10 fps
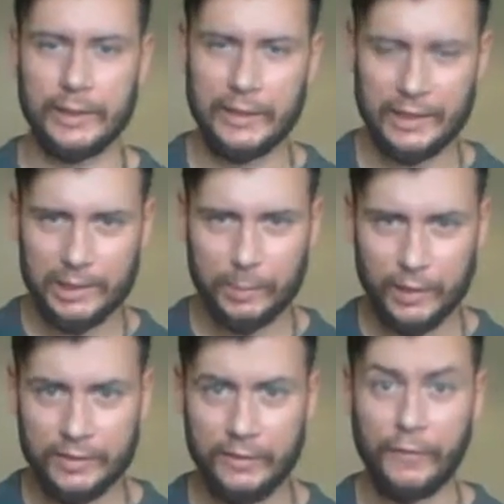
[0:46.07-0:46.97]
They need
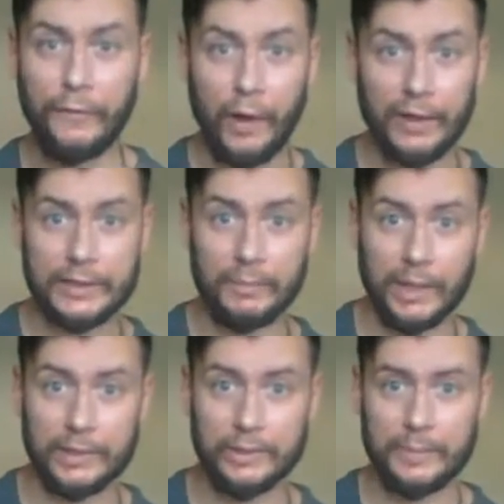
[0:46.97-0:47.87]
explosive, fast
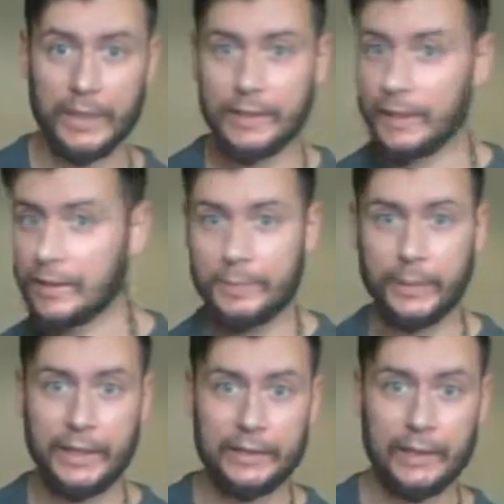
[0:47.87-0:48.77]
muscles to be able to get the
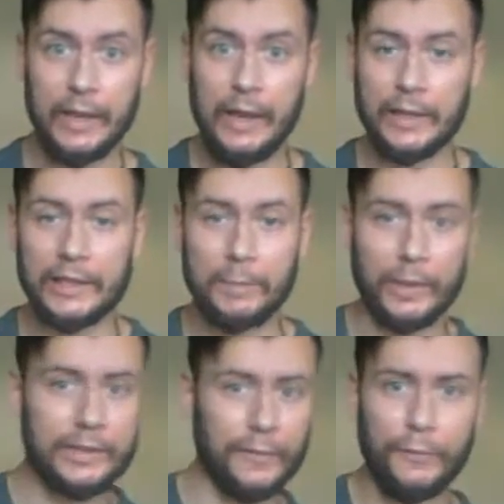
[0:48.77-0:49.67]
speed and
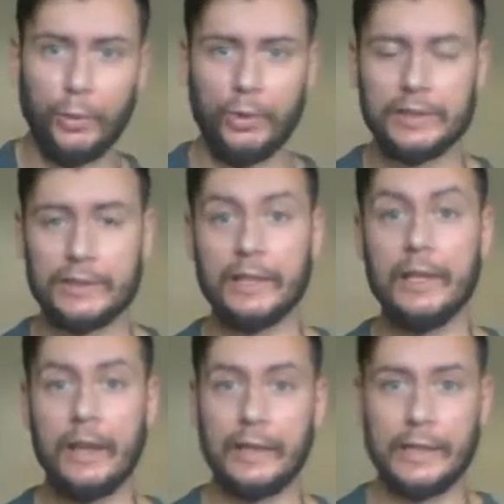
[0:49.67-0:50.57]
explosive force
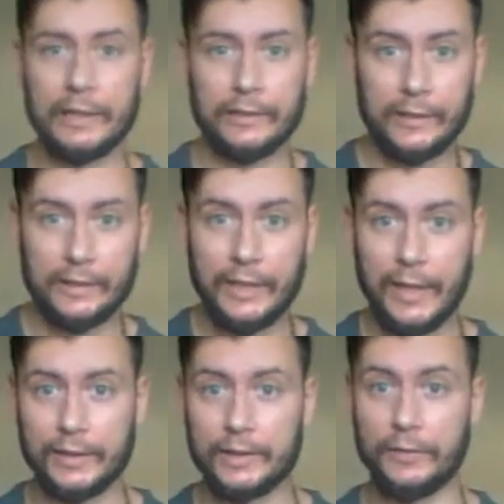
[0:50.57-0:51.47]
at the end of the
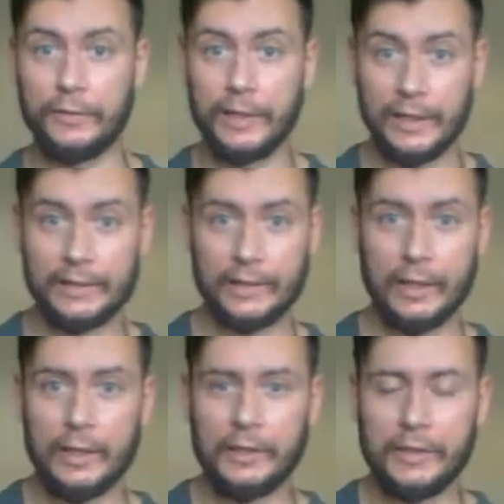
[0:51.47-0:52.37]
attack. So for this,
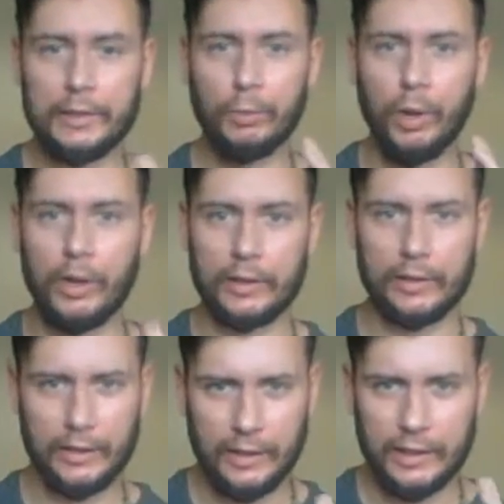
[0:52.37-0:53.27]
you need to work
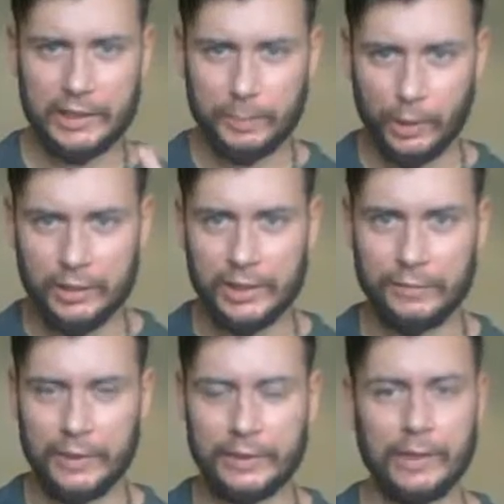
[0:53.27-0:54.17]

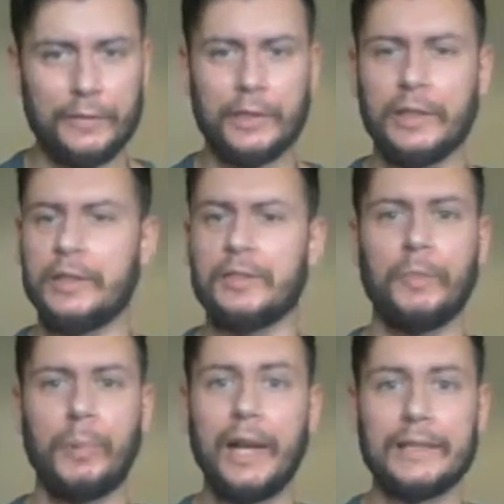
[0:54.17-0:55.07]
explosively. So if you're going to do
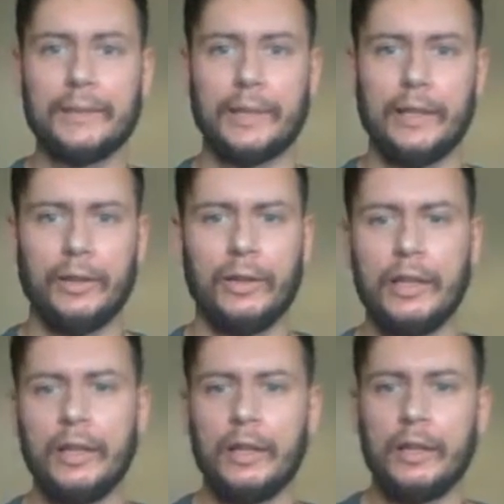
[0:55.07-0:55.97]
a bicep curl,
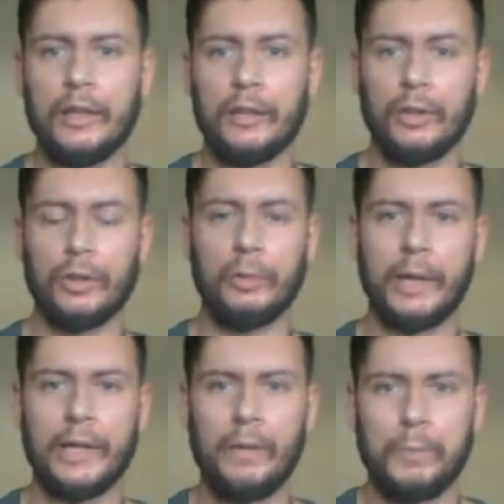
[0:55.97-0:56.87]
on the
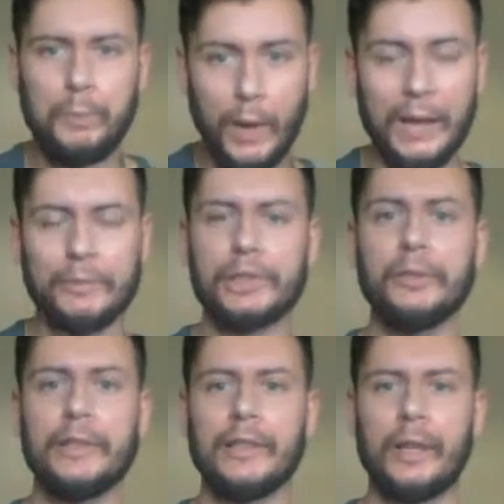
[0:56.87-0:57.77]
way up,
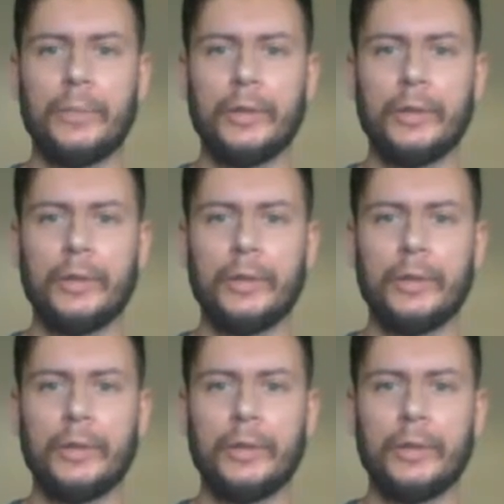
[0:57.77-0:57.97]
shoot it up.